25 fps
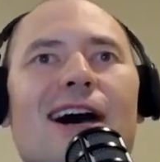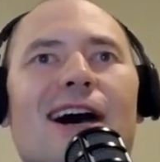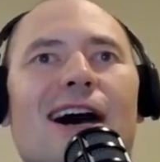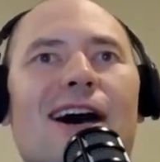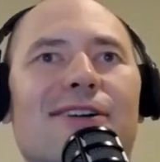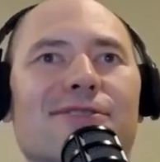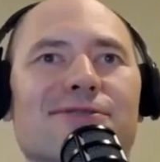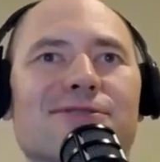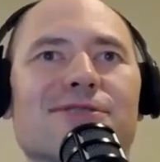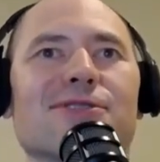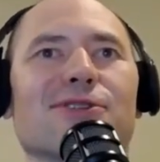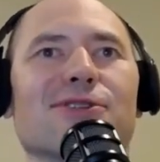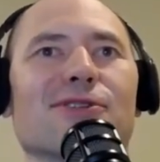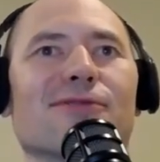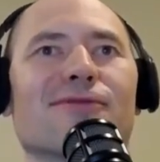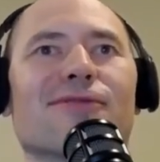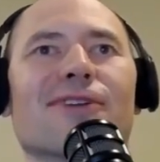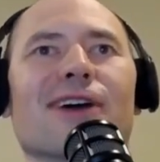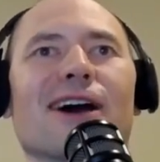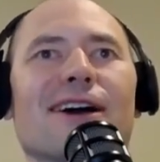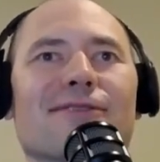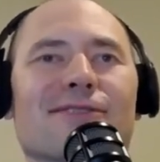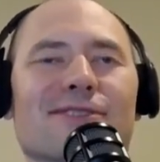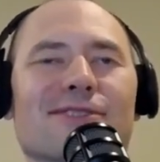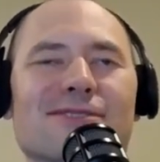Obviously, you've
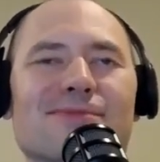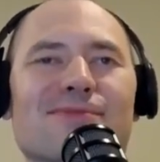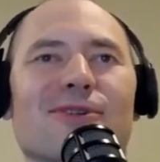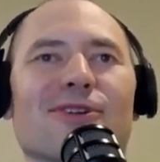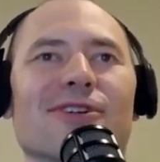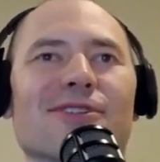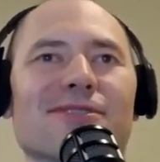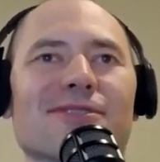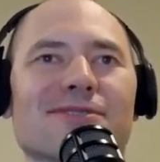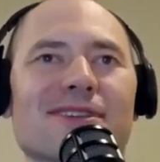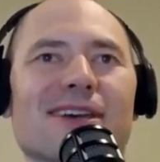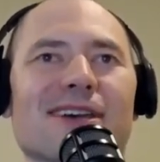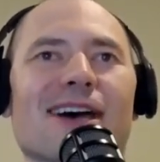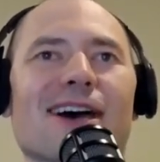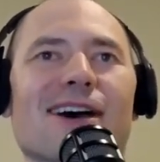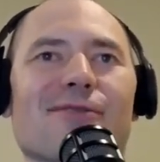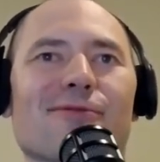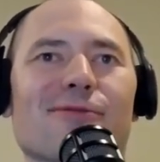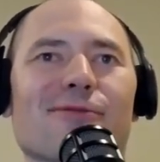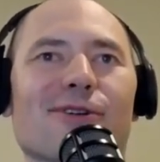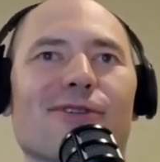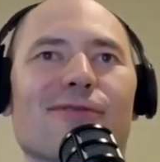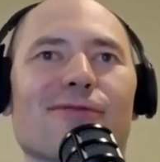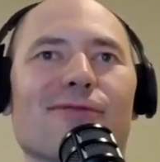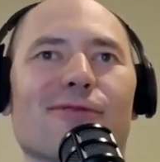kind of experienced
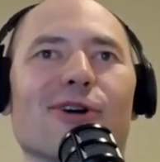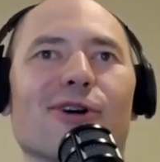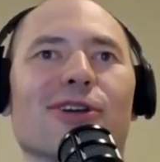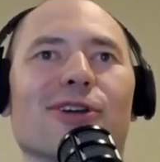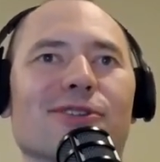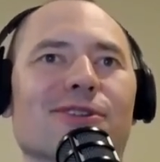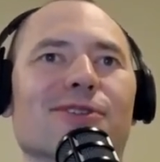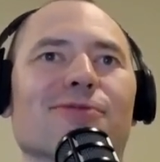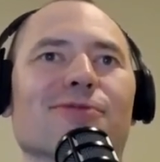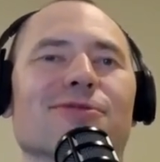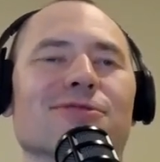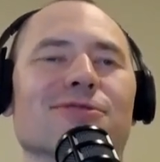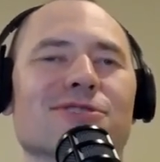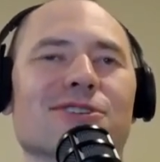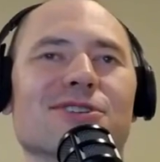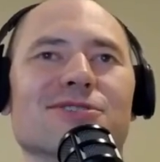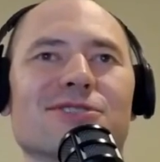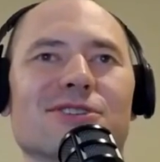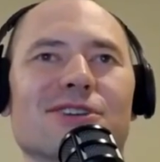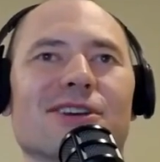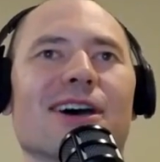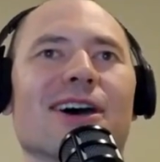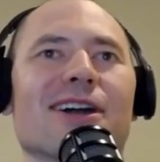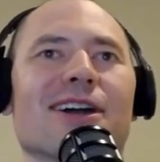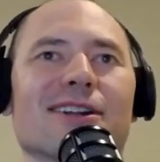that with what you did with
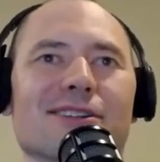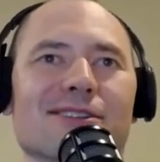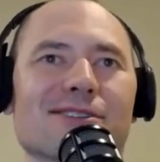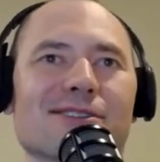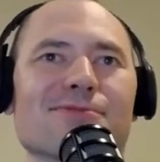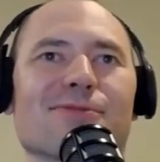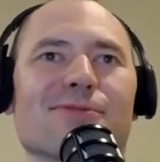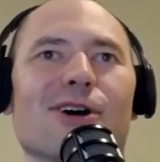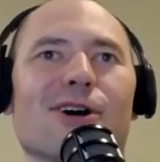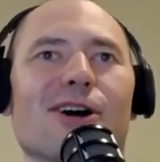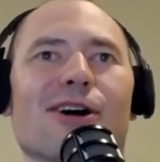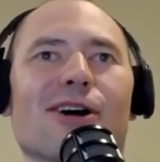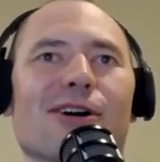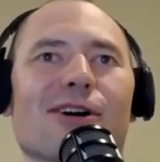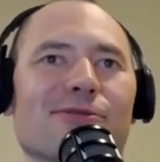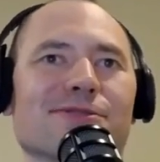ggedit as well.